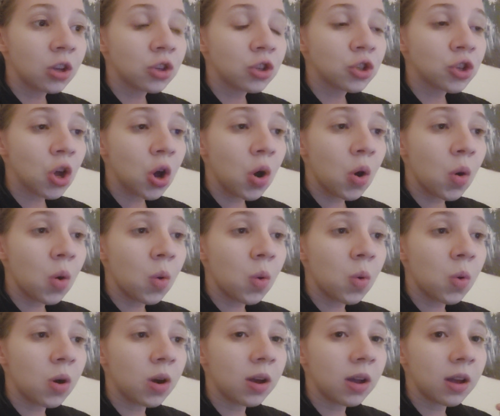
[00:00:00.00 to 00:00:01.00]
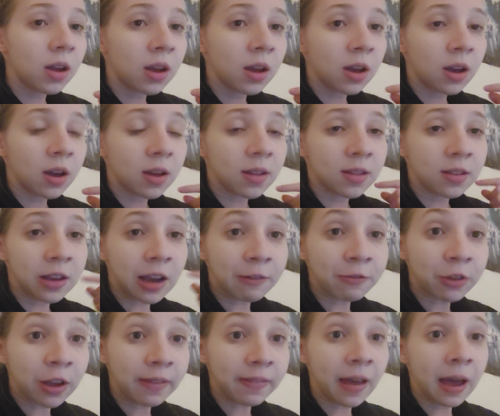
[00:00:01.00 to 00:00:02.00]
So you have
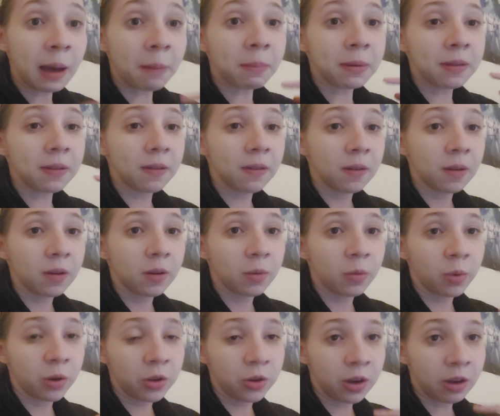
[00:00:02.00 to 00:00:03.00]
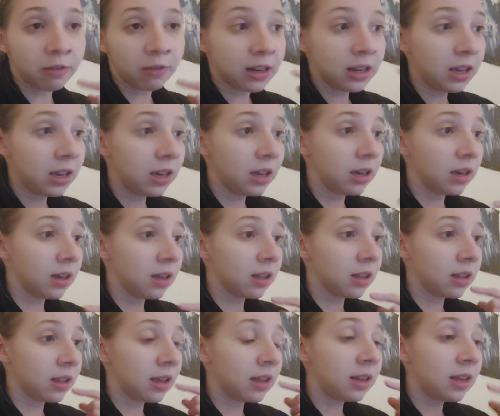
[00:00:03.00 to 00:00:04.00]
to adapt. When you have
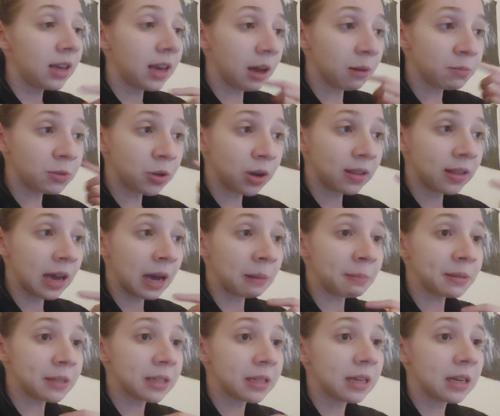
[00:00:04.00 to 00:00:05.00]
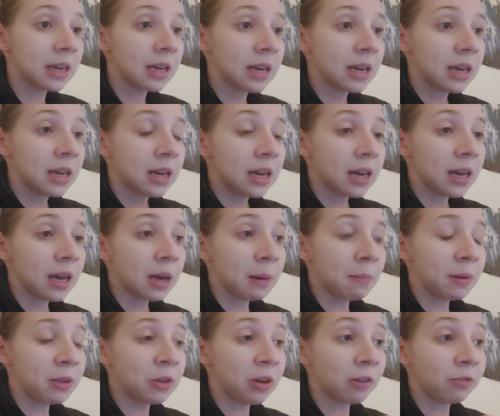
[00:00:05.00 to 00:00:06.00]
NE helps you adapt,
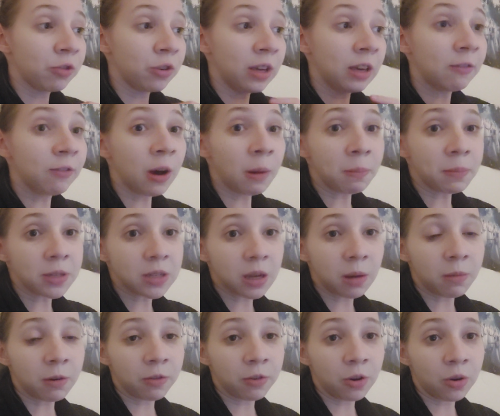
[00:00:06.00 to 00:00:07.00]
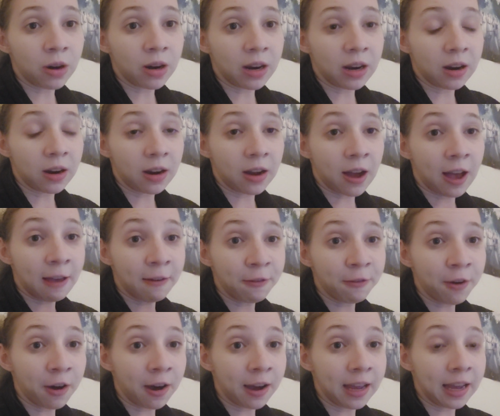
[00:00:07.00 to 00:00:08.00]
but you have to give up some of your
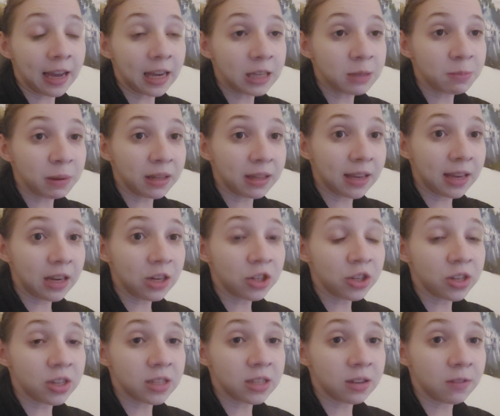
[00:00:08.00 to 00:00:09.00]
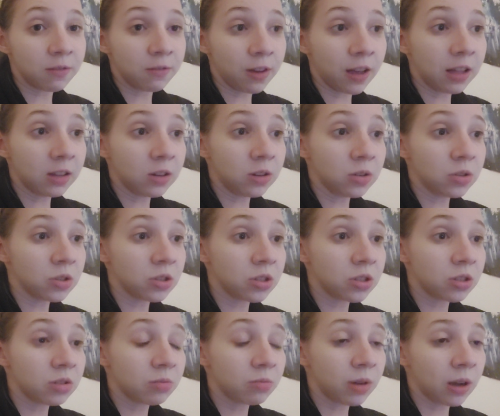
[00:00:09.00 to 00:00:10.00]
FI expectations and
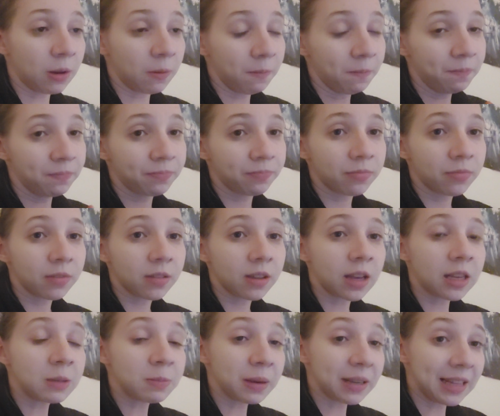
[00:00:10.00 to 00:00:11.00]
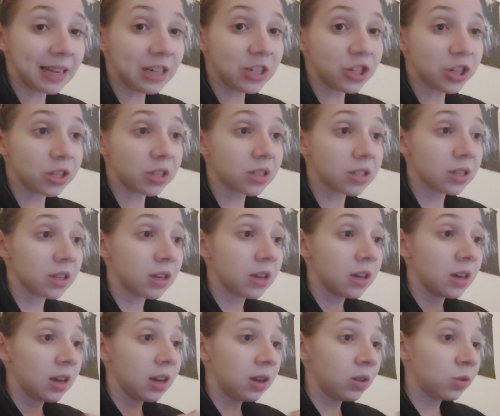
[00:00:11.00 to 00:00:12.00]
values, well, expectations,
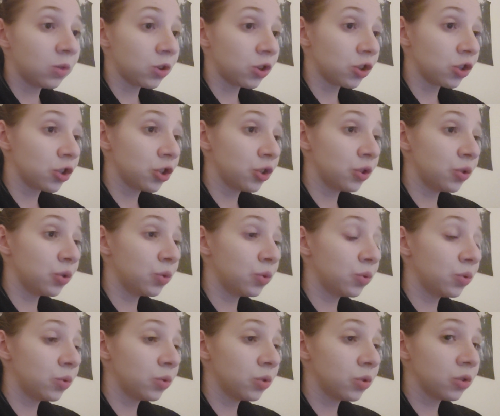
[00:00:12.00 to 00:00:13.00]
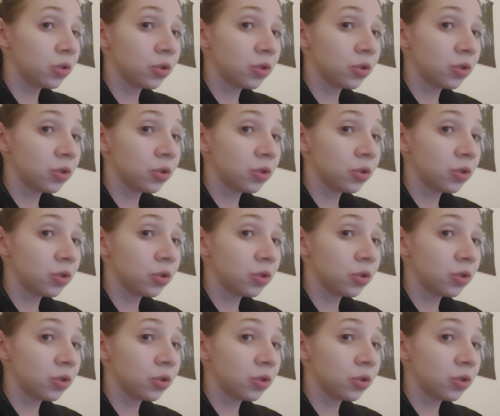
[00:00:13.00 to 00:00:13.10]
in order to